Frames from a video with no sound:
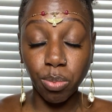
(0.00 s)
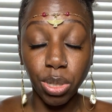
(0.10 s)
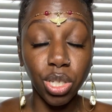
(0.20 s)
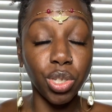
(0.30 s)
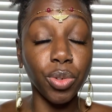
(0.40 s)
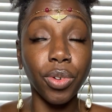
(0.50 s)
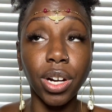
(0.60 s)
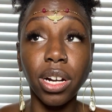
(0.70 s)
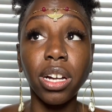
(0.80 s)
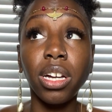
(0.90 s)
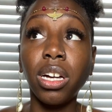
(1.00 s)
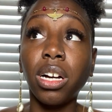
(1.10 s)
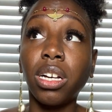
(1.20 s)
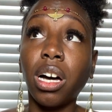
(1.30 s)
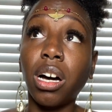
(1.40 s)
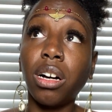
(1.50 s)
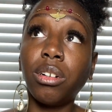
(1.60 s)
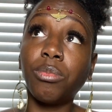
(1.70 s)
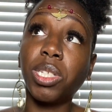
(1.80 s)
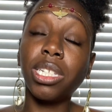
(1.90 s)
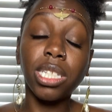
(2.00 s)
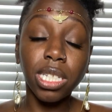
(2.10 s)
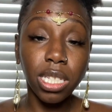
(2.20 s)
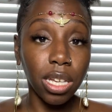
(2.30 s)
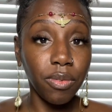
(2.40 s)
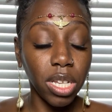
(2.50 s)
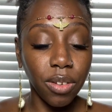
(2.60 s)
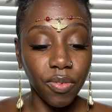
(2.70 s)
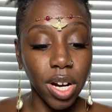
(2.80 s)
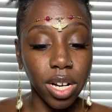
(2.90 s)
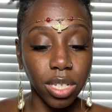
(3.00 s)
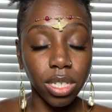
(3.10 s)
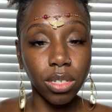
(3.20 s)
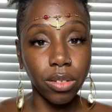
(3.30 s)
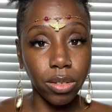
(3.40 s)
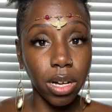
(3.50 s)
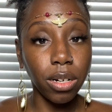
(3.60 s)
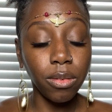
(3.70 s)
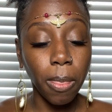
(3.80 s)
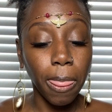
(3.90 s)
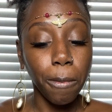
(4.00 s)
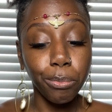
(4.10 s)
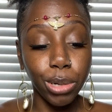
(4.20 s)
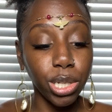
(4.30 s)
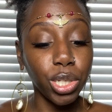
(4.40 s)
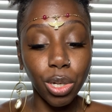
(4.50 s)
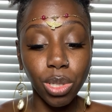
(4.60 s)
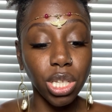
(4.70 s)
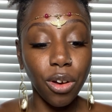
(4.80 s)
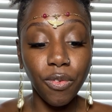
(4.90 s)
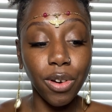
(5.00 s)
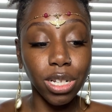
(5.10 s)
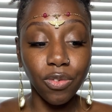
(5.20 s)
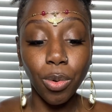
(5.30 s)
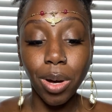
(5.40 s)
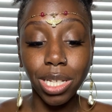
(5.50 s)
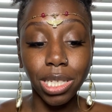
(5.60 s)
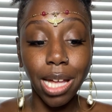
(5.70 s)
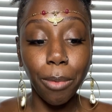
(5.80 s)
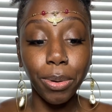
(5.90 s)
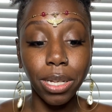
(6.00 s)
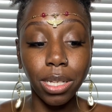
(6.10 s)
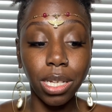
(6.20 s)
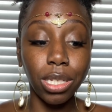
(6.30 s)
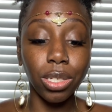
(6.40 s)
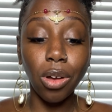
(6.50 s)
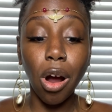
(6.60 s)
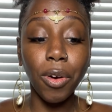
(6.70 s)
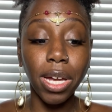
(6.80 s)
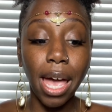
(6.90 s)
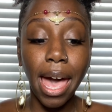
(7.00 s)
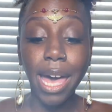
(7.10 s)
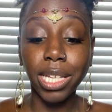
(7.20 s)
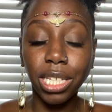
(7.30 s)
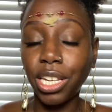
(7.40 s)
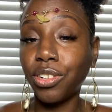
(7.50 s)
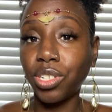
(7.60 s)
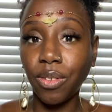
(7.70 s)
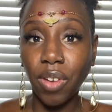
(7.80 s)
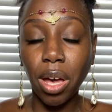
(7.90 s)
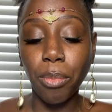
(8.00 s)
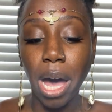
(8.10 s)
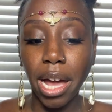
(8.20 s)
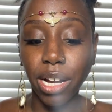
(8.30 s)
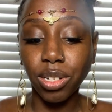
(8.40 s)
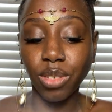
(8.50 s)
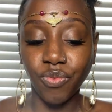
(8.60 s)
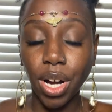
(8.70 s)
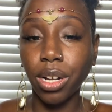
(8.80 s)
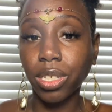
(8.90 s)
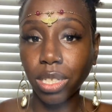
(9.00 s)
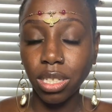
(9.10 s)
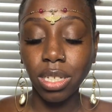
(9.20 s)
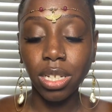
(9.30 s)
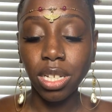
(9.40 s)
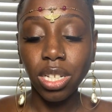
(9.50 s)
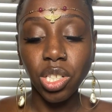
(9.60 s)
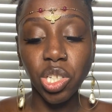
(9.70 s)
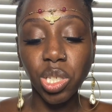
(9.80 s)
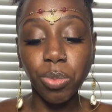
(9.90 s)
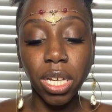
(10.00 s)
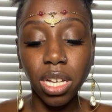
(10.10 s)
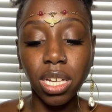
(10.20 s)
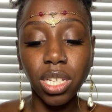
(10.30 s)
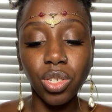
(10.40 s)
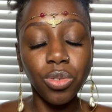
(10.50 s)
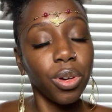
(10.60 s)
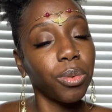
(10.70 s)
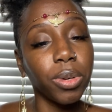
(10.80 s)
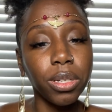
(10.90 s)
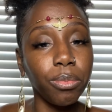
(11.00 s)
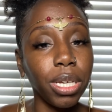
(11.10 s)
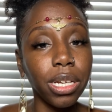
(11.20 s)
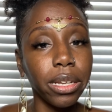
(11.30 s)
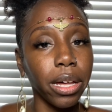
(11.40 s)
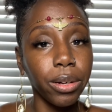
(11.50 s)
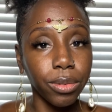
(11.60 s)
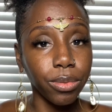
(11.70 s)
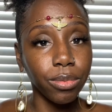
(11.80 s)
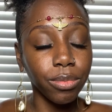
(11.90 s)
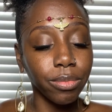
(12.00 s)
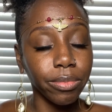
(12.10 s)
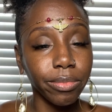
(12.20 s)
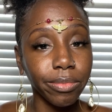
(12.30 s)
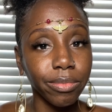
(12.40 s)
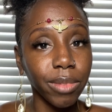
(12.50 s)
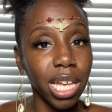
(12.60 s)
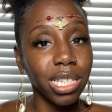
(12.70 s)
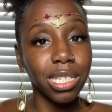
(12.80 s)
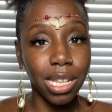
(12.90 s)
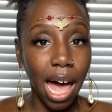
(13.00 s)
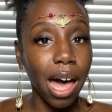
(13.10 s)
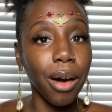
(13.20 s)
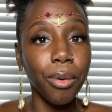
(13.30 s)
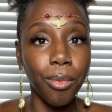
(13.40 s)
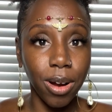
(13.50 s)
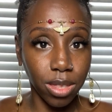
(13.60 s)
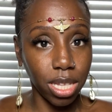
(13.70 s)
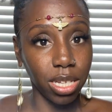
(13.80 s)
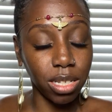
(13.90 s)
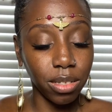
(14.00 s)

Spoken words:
Put your sensitivity first, you know? Put yourself first for once. Stop putting these sorry ass energy vampires first just because you don't want to be alone. It's not worth it.